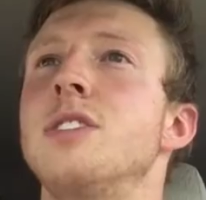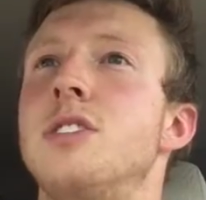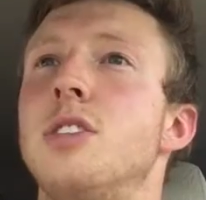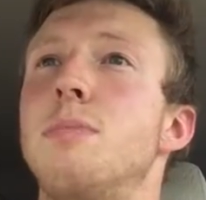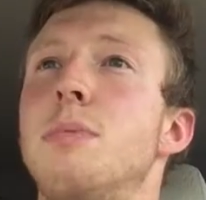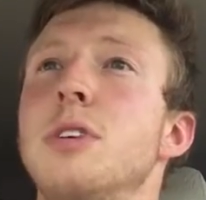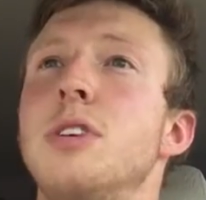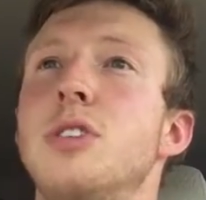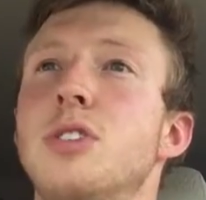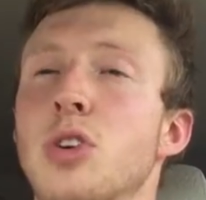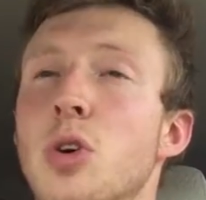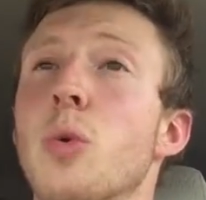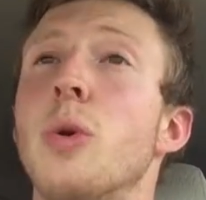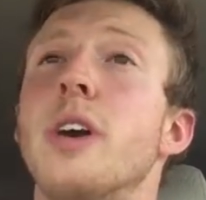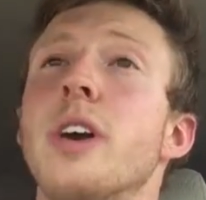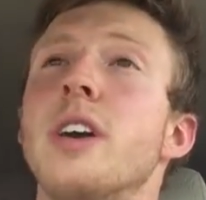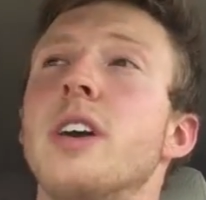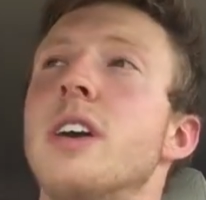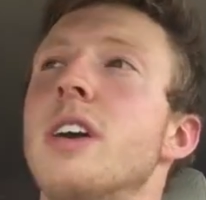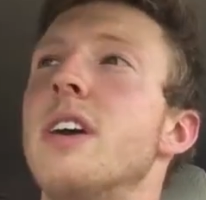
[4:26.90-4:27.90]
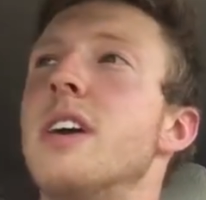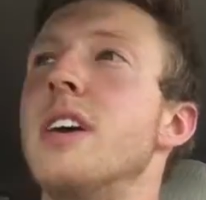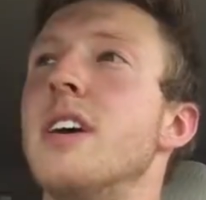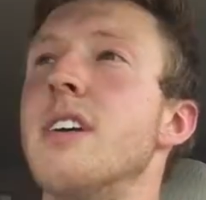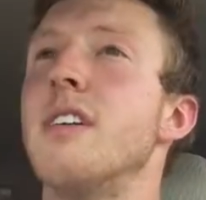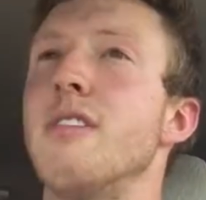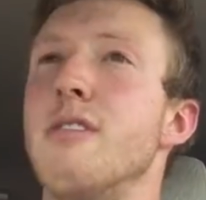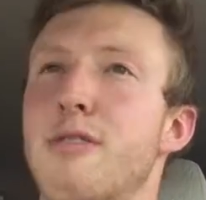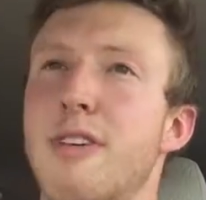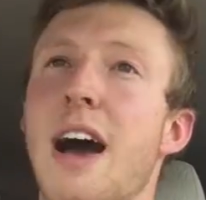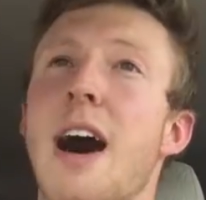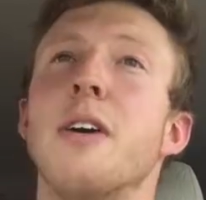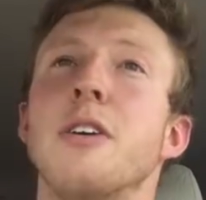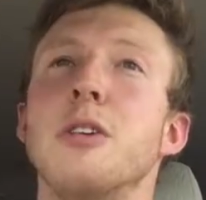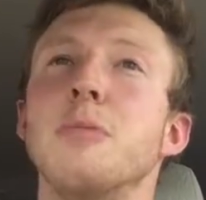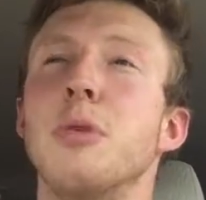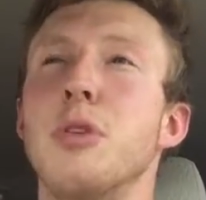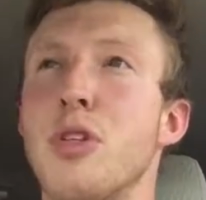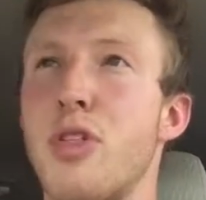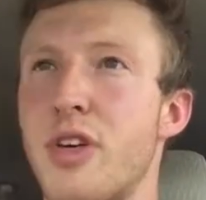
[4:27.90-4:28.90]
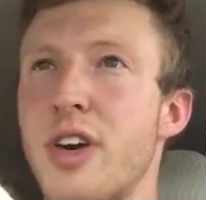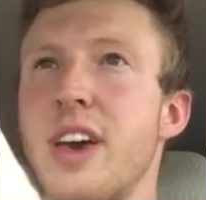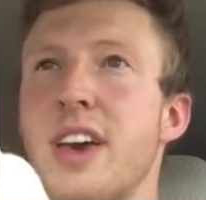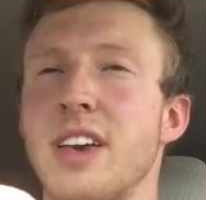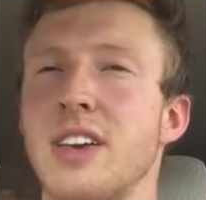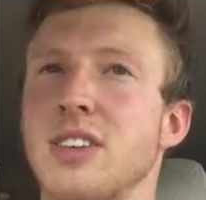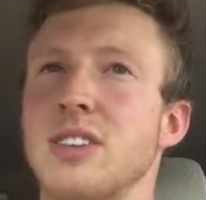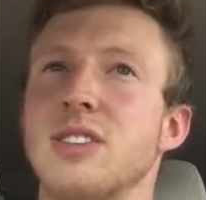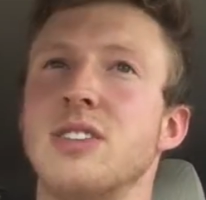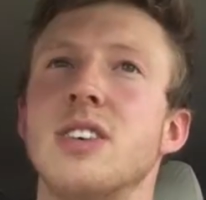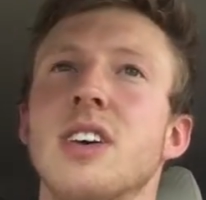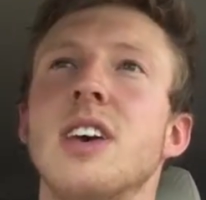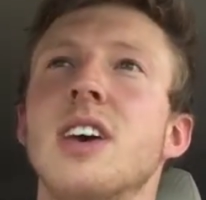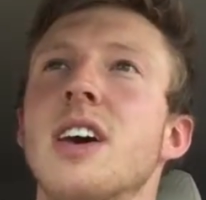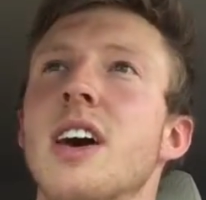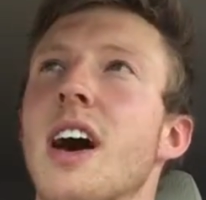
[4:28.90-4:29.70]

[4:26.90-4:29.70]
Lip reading: to be doing valuable things.